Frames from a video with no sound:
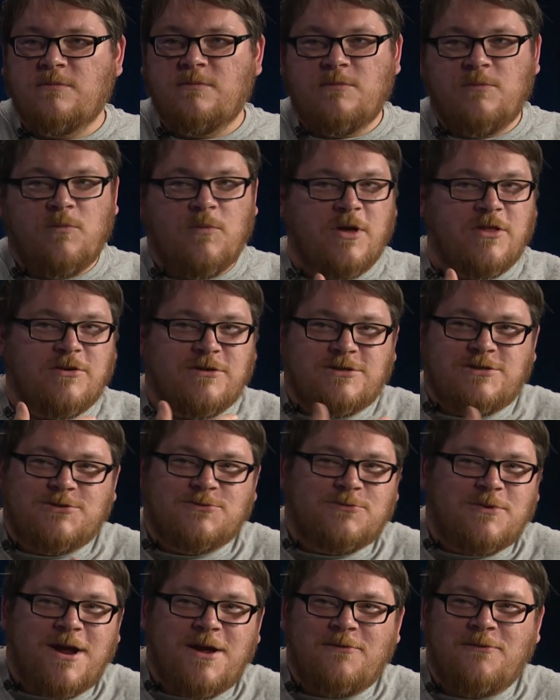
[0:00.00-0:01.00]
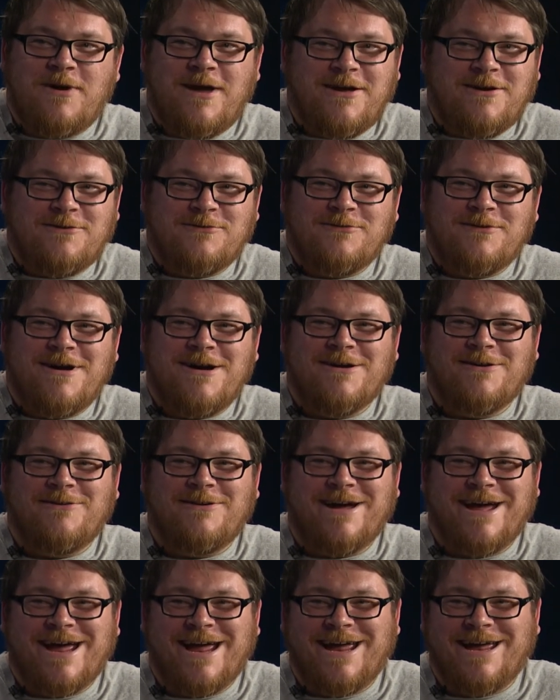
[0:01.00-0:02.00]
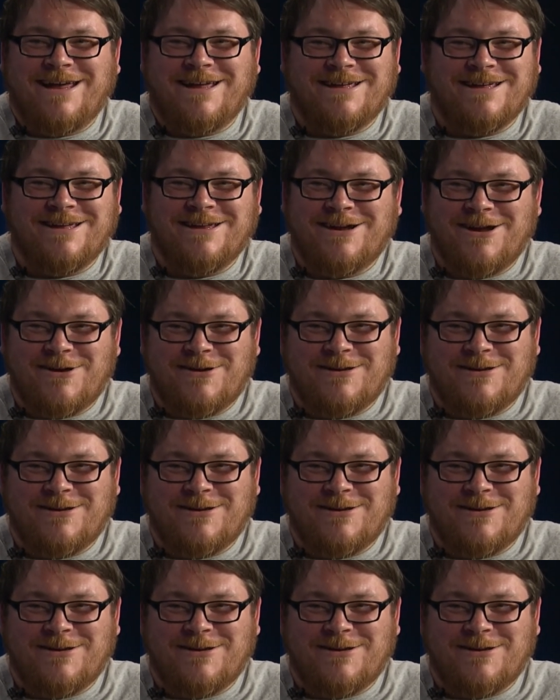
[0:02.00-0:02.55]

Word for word: Whether it's the right way or wrong way, you know,